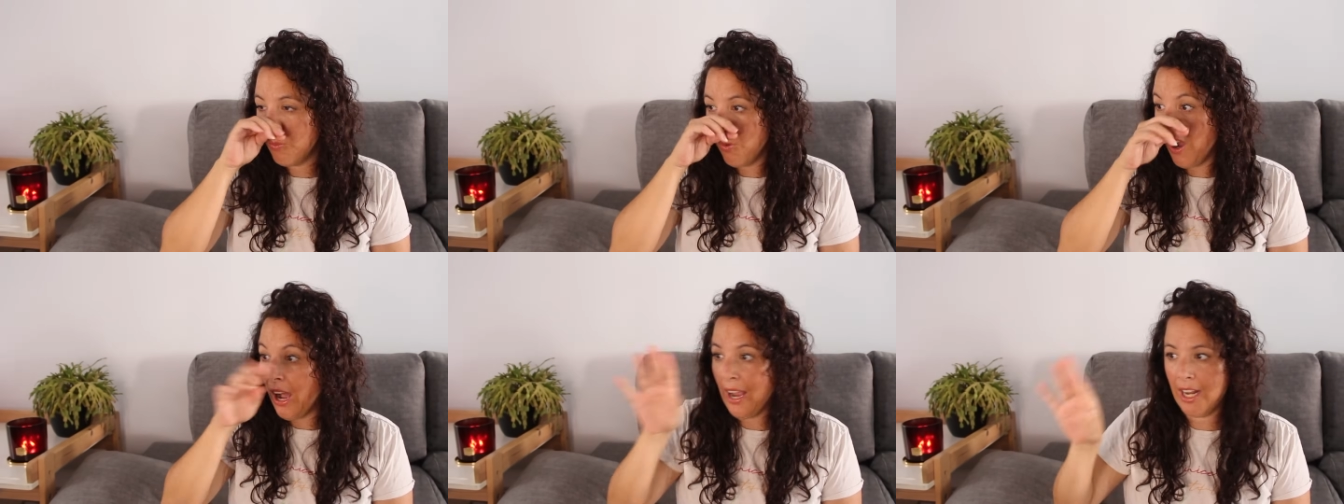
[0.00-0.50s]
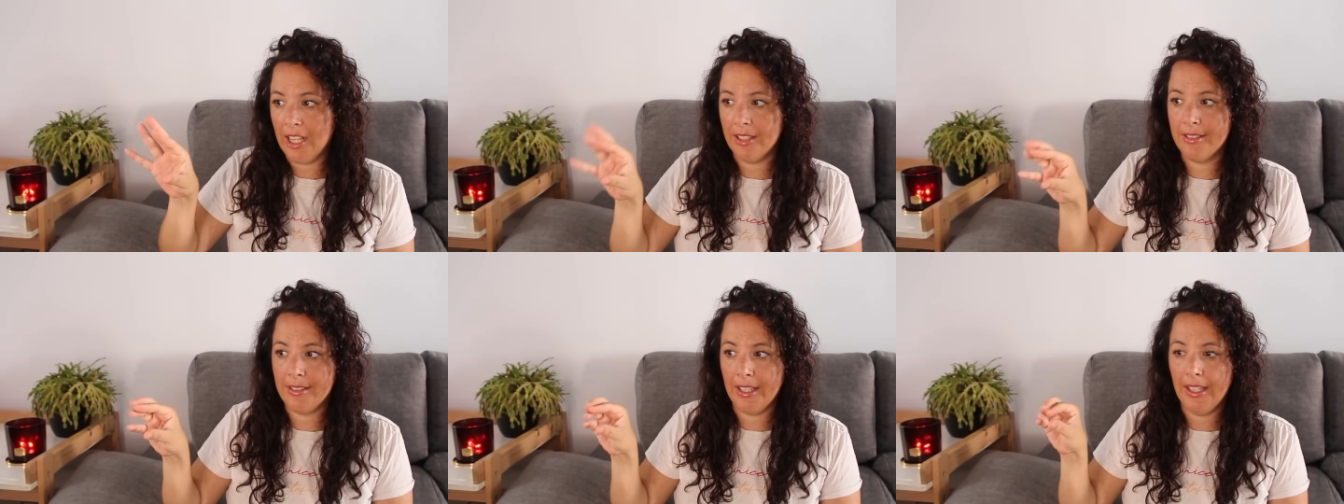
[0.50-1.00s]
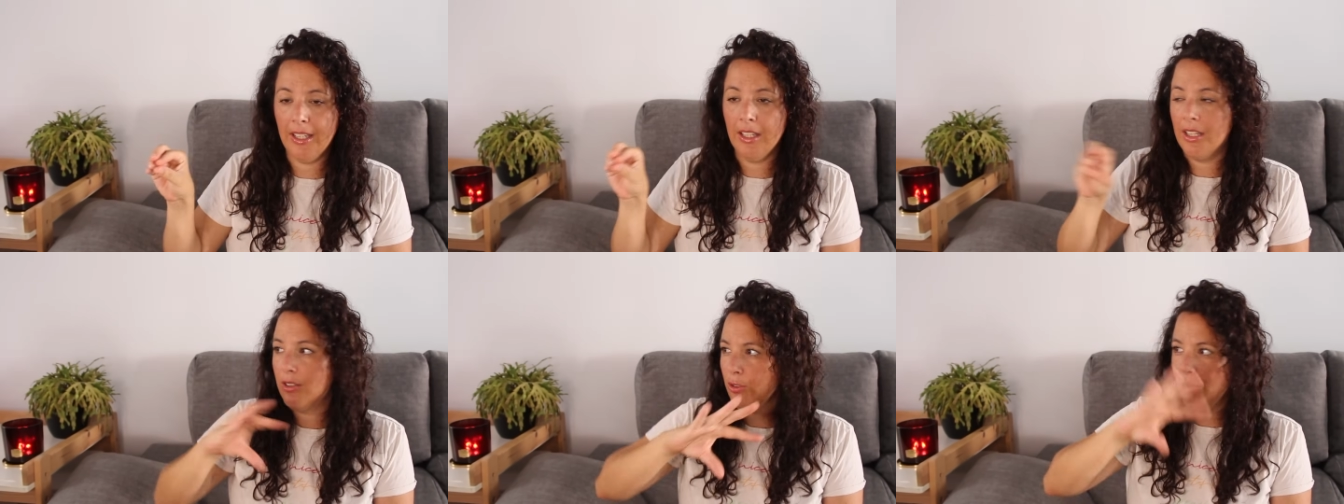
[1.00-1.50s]
what i can see
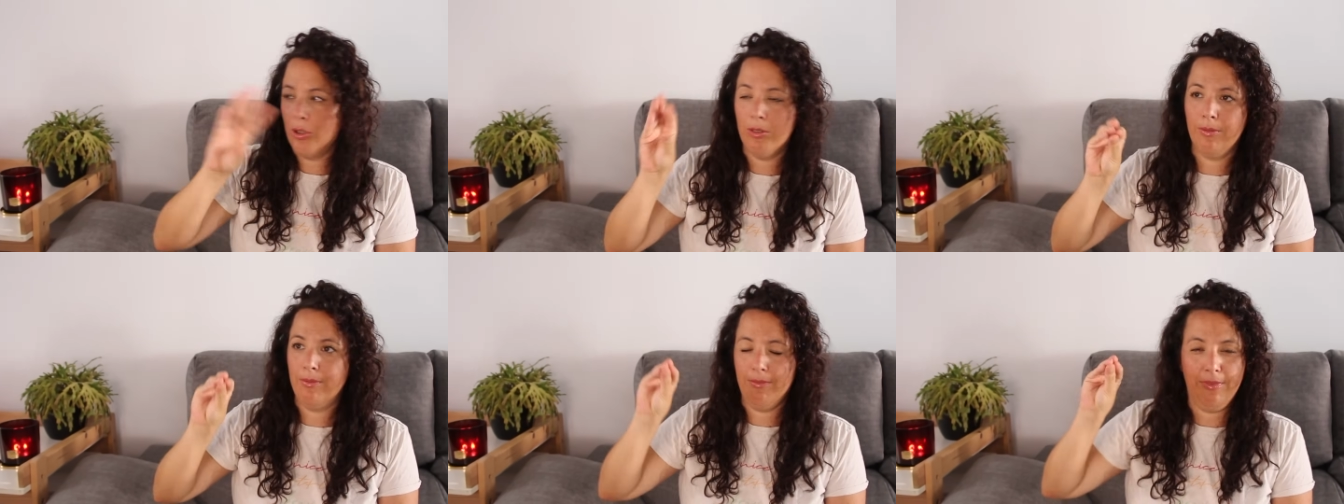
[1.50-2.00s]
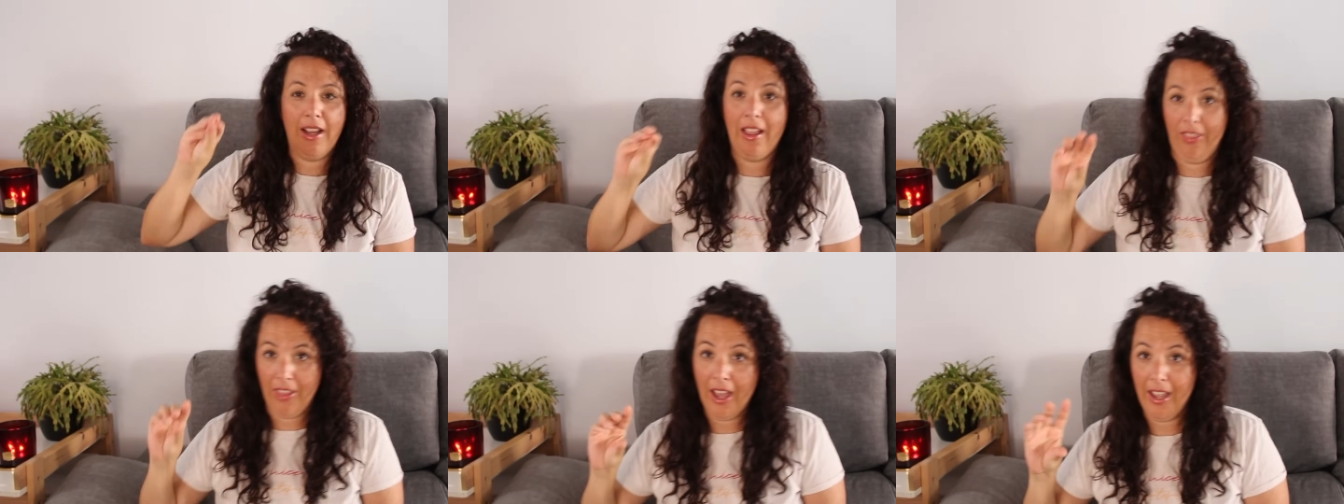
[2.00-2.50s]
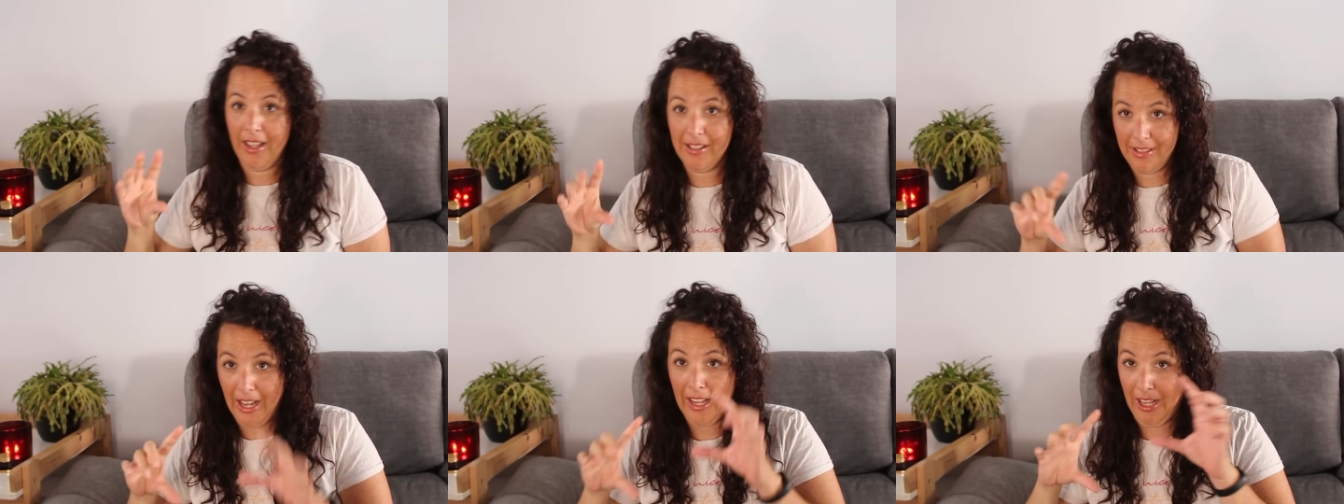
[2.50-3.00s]
and that
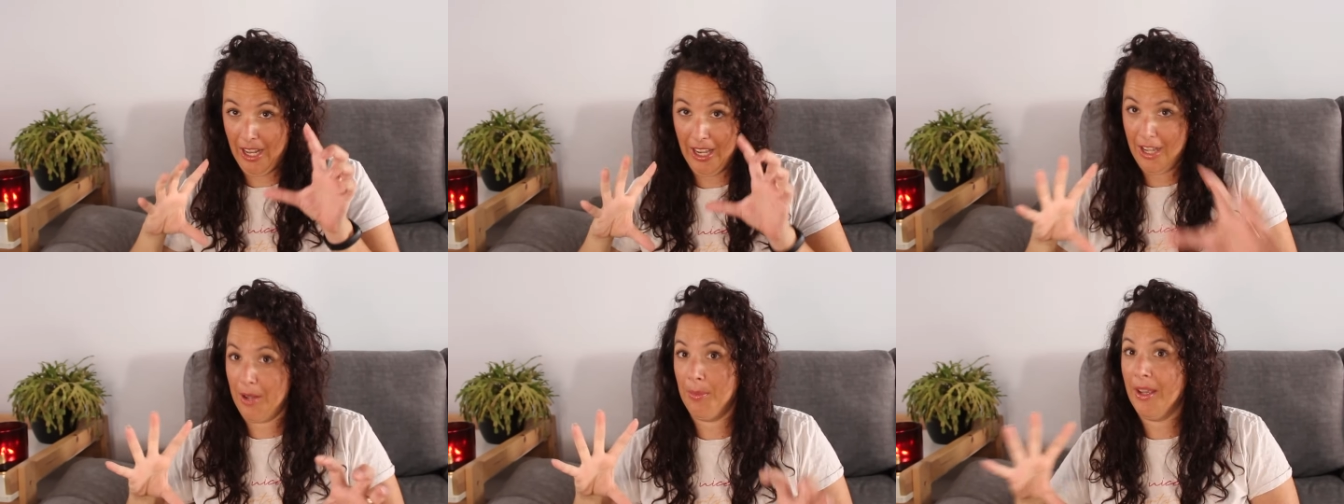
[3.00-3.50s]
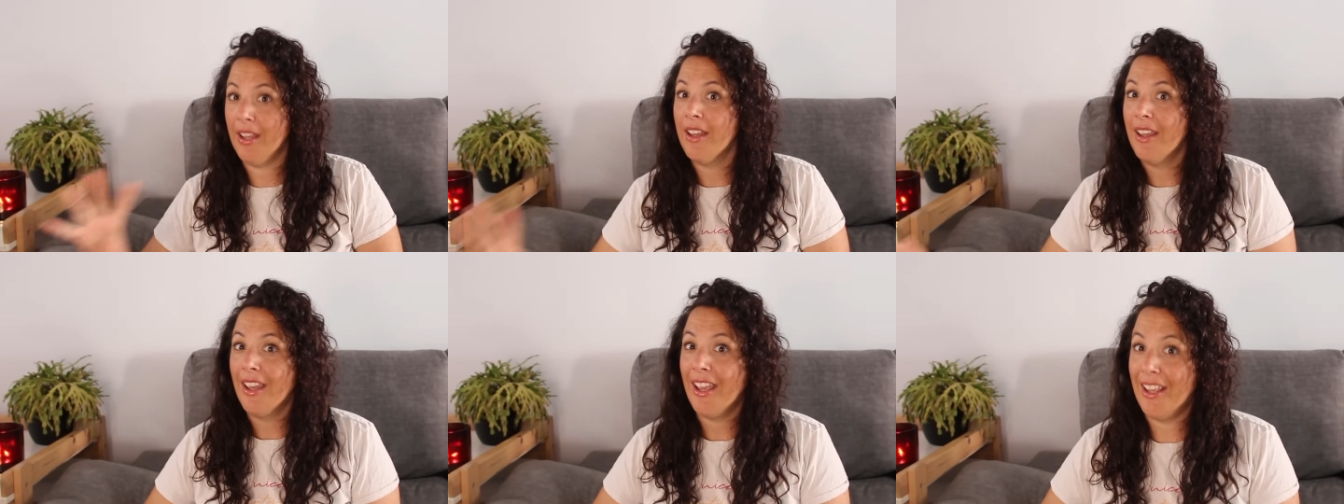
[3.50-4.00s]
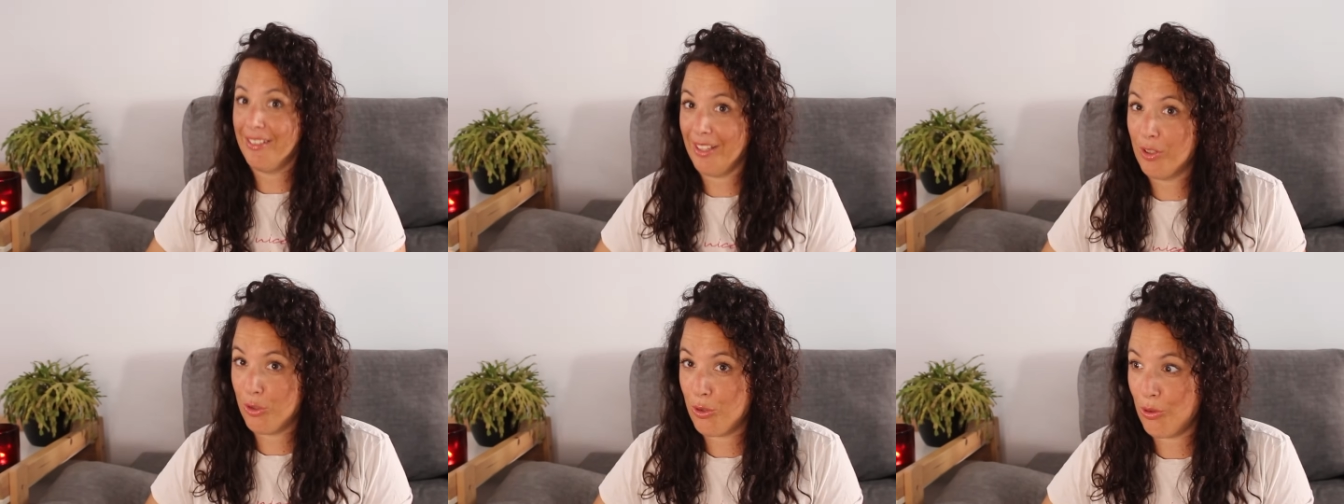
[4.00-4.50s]
is like a little bit is
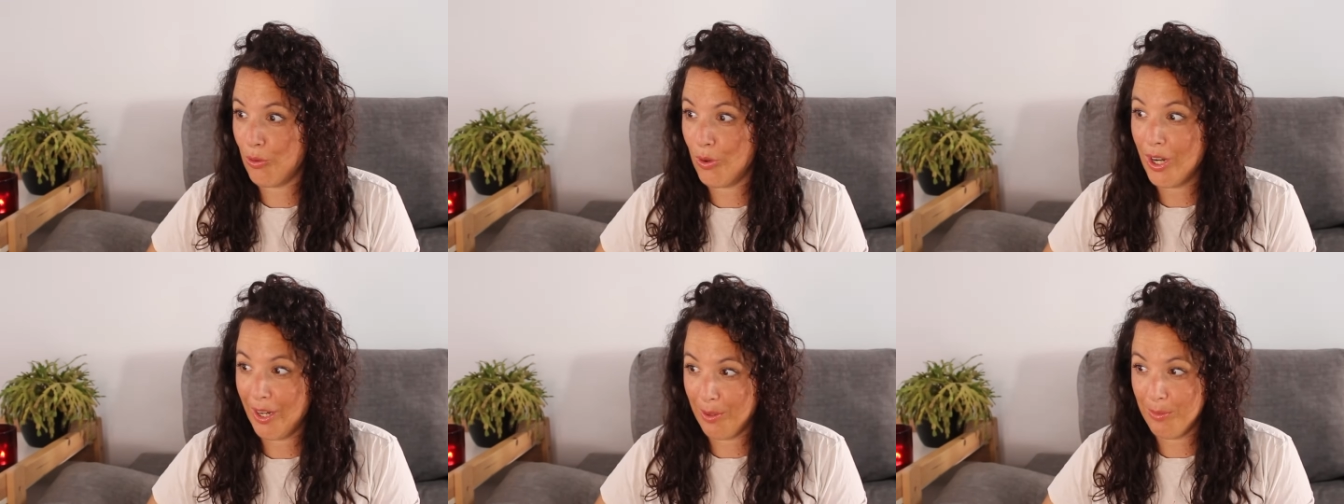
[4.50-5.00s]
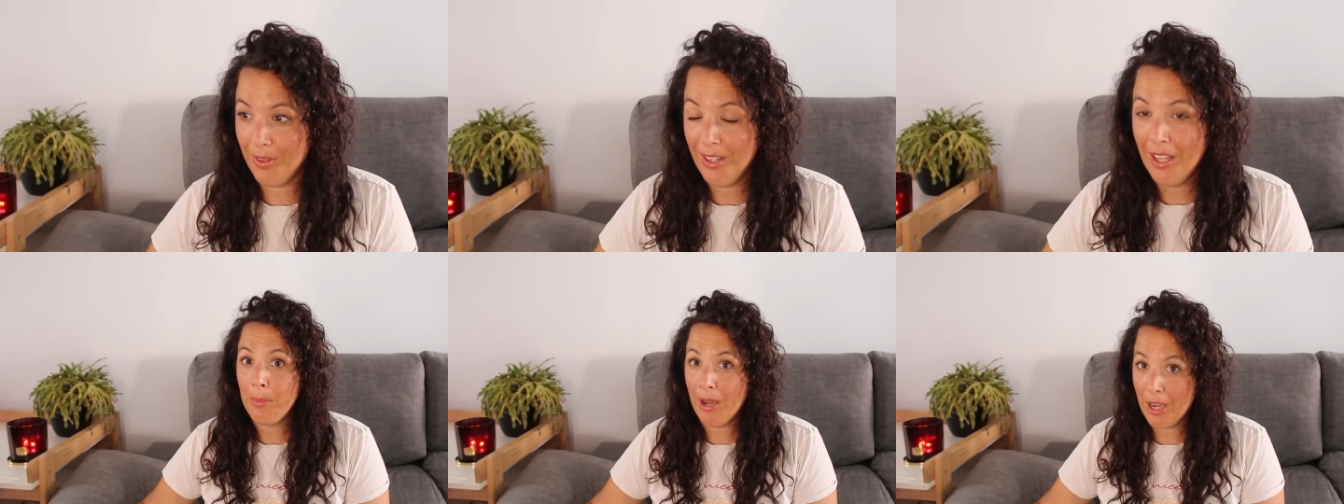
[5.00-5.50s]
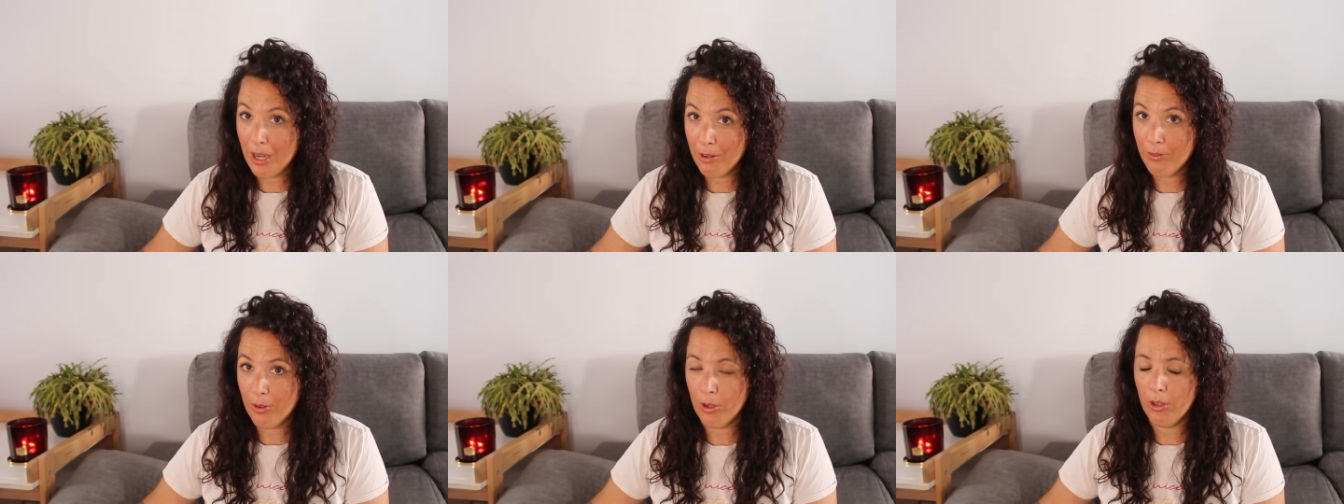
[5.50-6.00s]
extreme
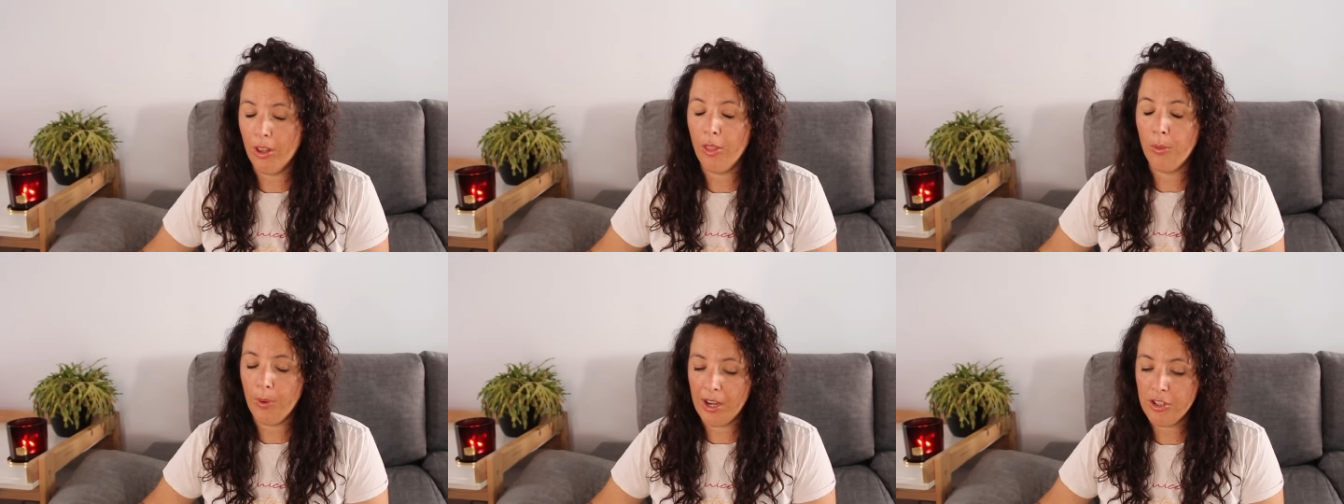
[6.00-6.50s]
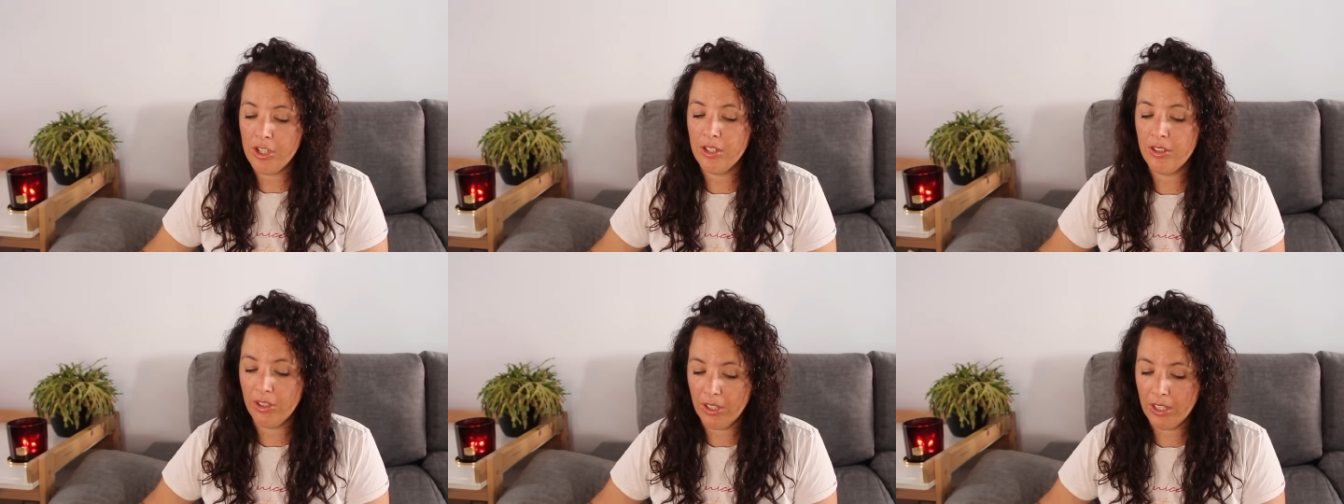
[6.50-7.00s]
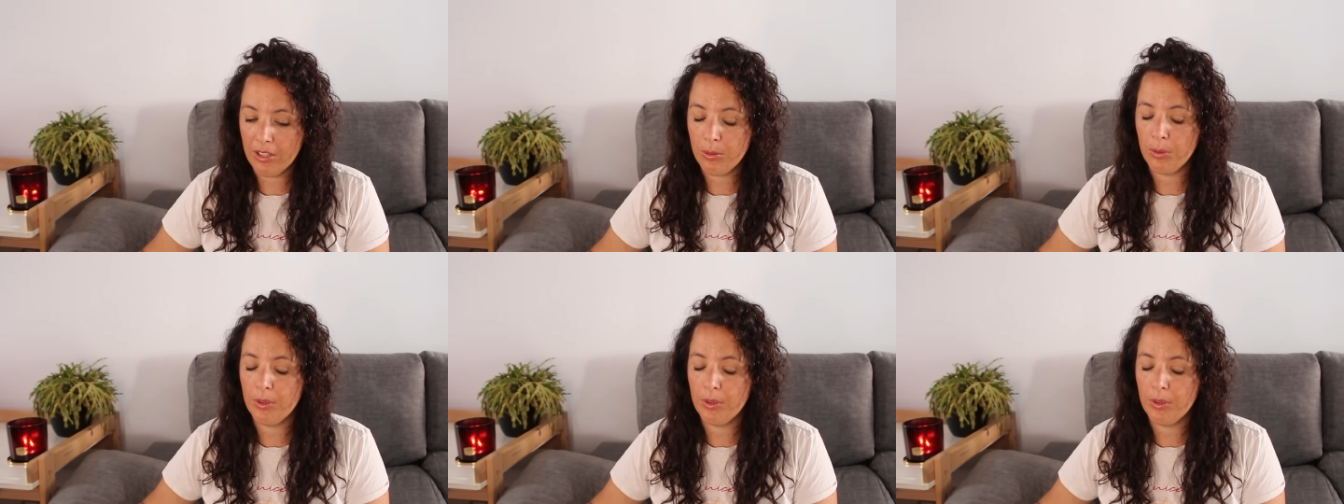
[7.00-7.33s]
powerful. The way she sung this